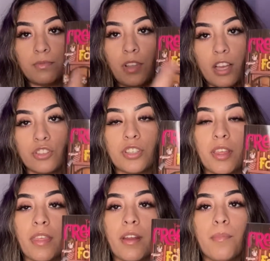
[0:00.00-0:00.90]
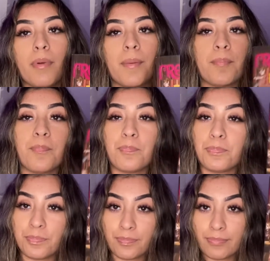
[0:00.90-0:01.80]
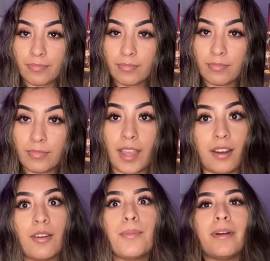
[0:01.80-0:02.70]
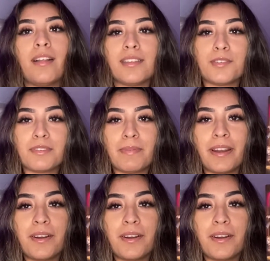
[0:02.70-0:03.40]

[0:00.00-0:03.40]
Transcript: flashing there, but there. Oh my god, that's so much better.